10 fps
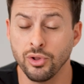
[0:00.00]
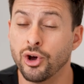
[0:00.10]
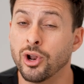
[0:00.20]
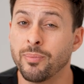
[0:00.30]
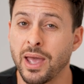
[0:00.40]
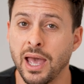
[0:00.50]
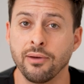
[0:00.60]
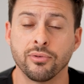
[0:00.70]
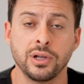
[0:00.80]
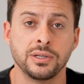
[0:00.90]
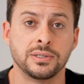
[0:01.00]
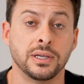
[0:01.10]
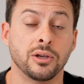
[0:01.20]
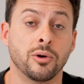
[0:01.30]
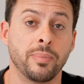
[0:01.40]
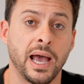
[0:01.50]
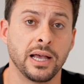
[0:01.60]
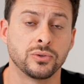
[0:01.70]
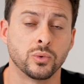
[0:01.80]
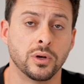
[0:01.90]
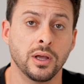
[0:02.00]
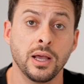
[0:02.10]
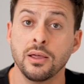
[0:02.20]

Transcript: load up every single password